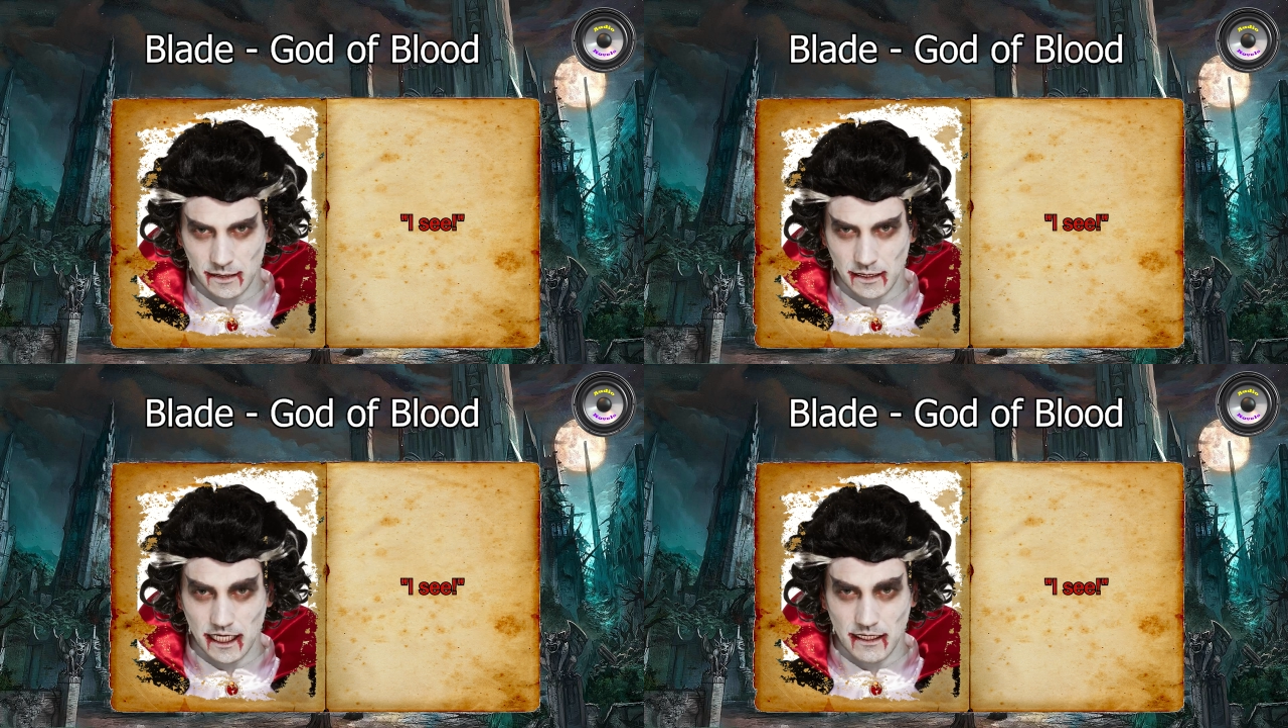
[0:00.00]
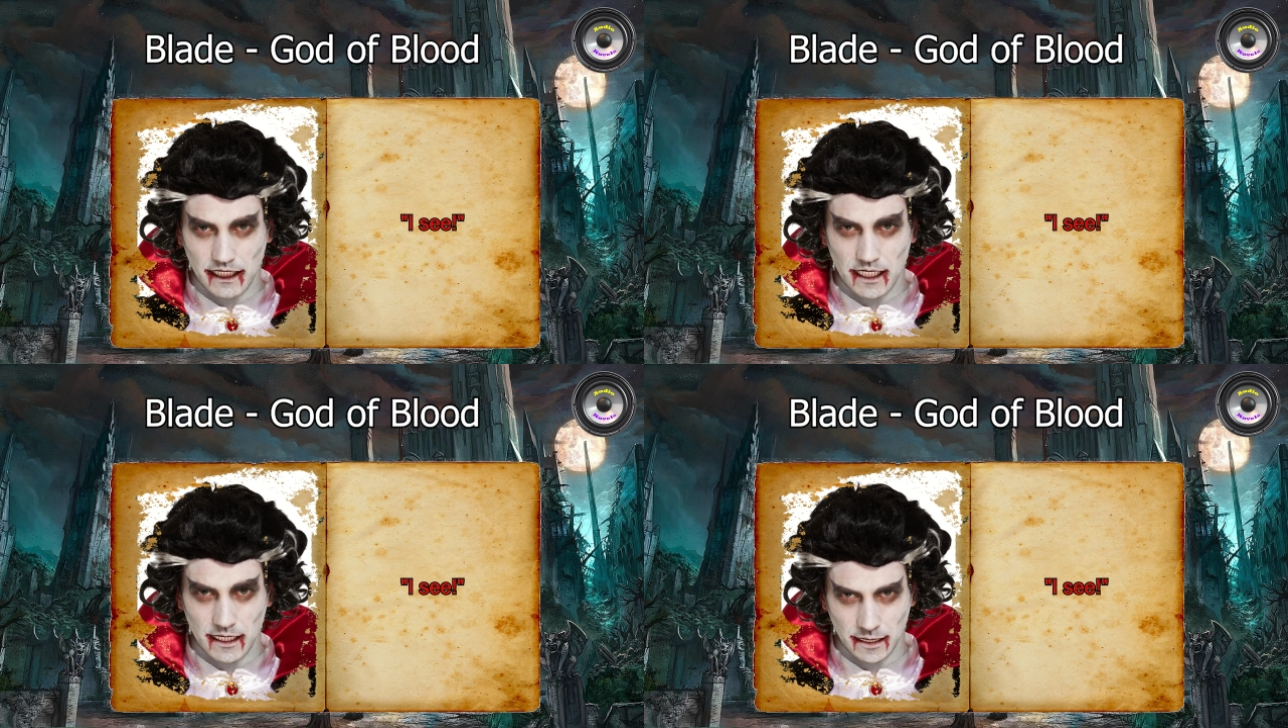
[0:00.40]
I
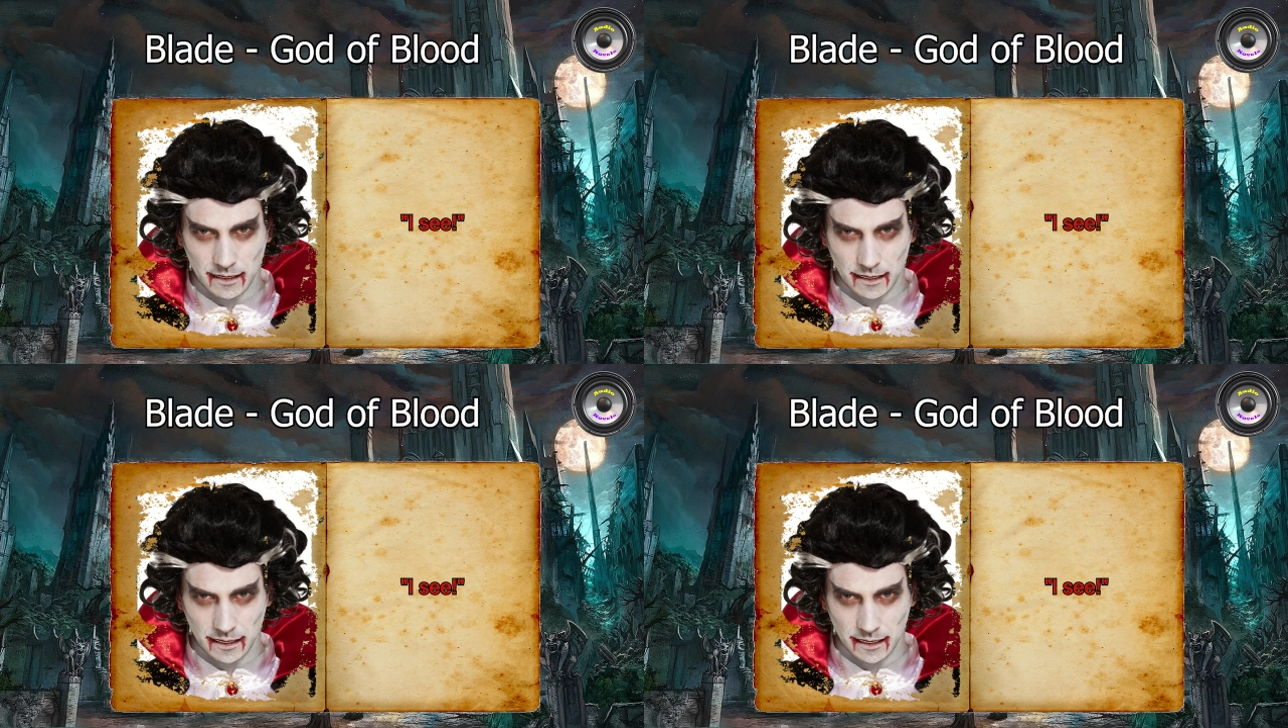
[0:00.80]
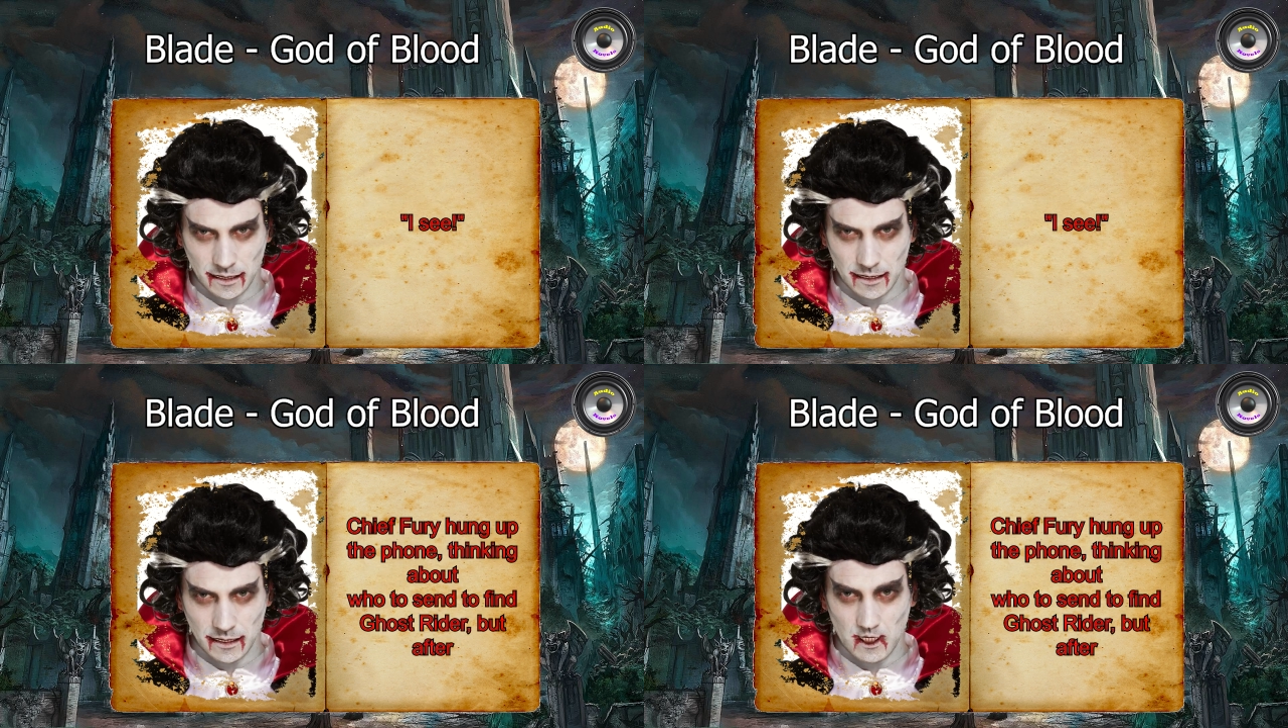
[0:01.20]
see.
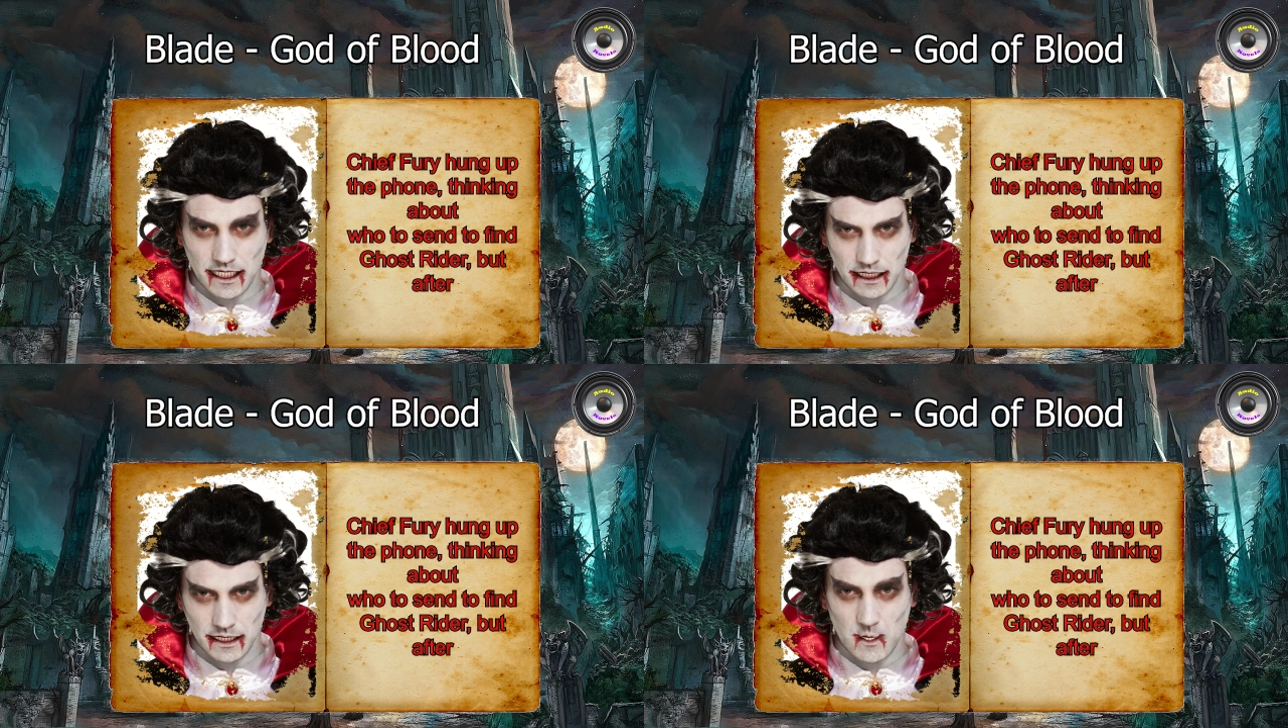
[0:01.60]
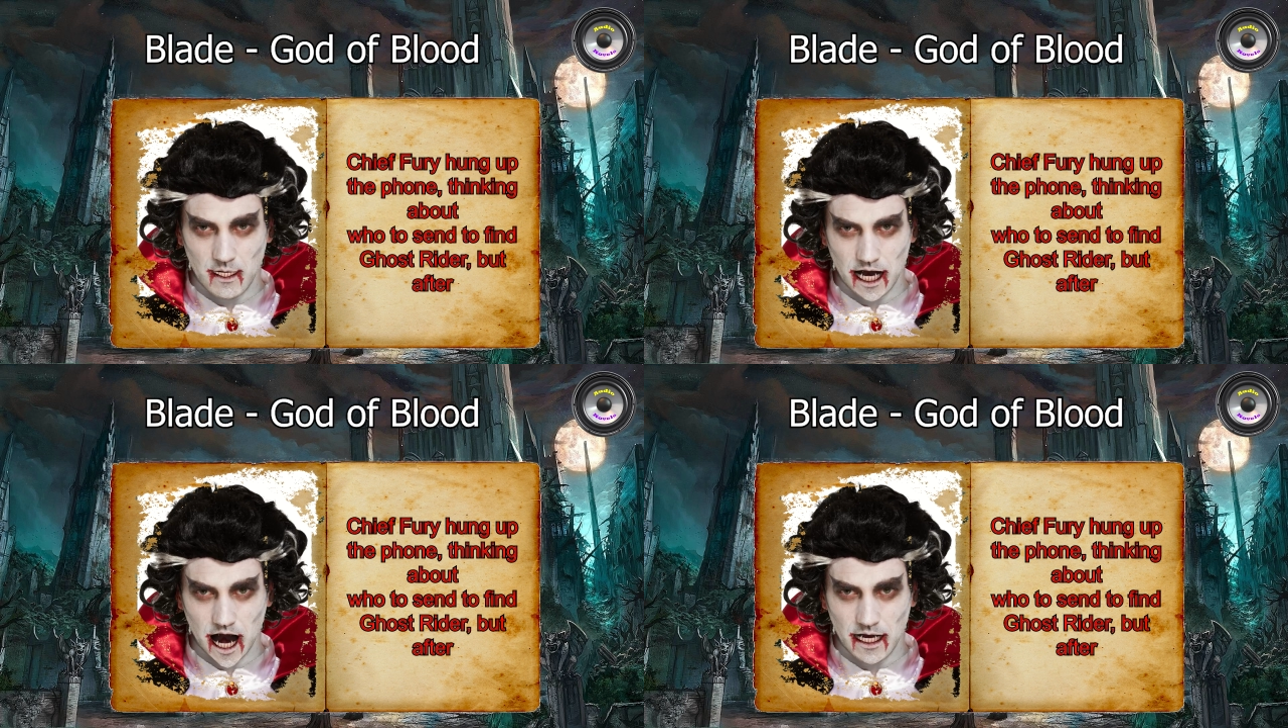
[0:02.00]
Chief
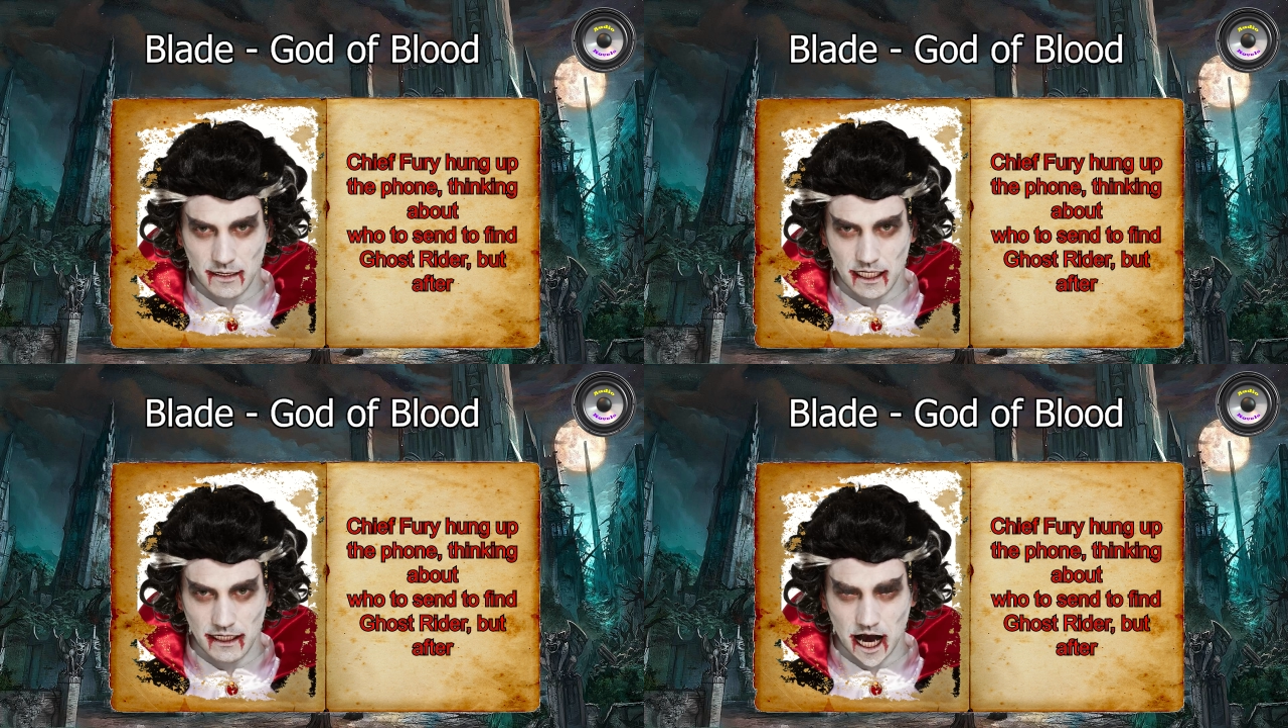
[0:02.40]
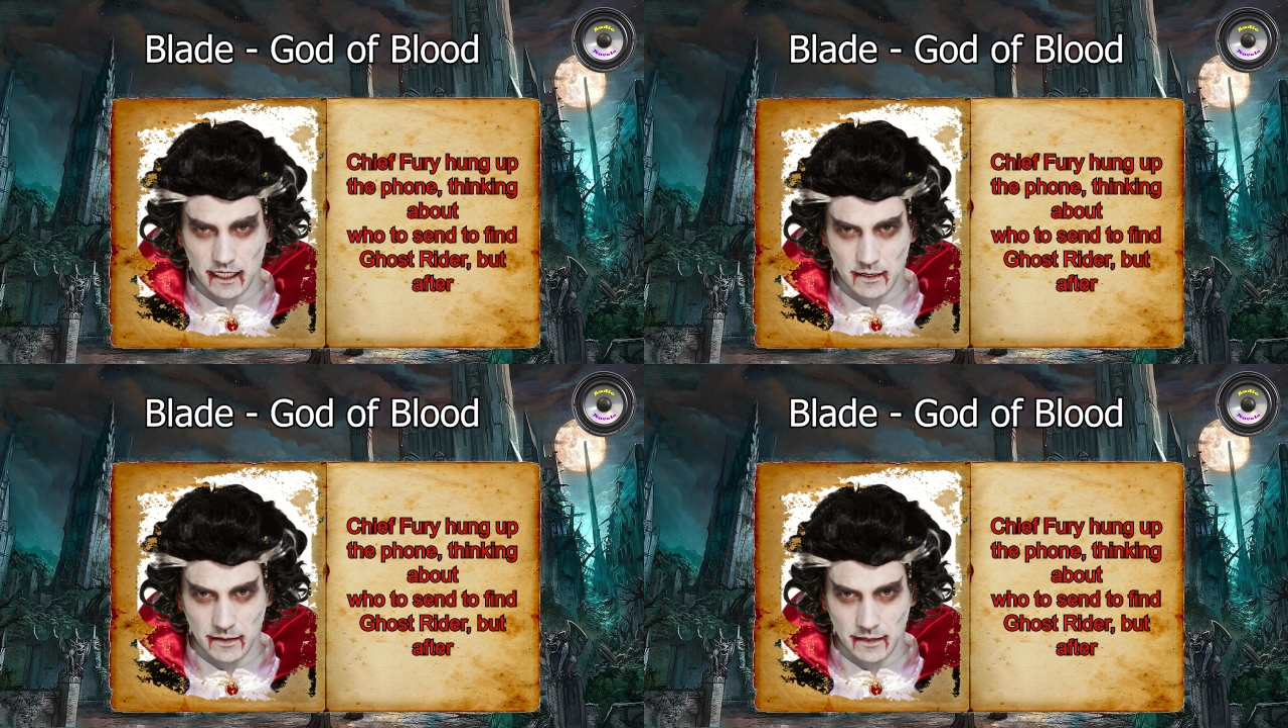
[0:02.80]
Fury hung up the phone,